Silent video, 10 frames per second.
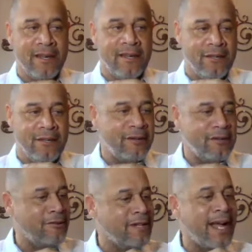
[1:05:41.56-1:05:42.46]

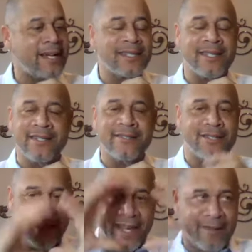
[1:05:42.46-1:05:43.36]
you're not going to
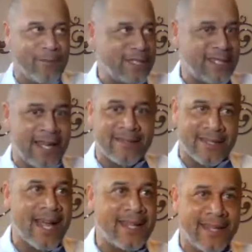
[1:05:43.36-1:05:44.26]
understand what's
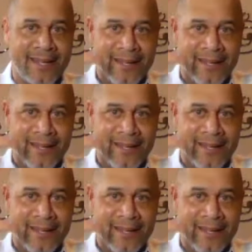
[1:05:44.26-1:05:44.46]
outside that